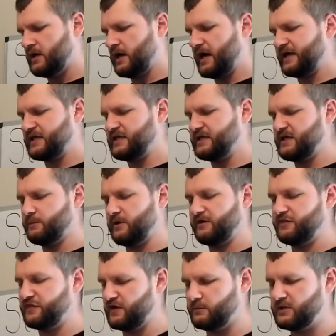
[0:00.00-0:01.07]
I can get my
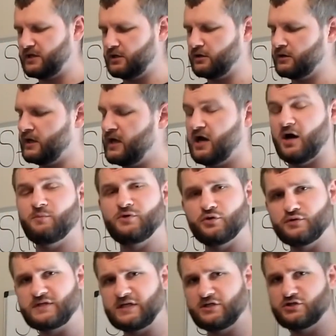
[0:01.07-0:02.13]
thumb here. I'm
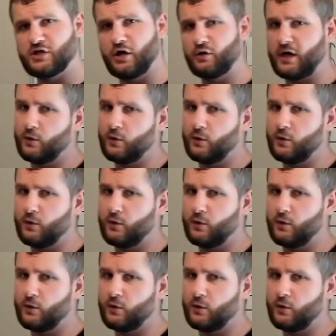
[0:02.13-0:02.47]
using Note.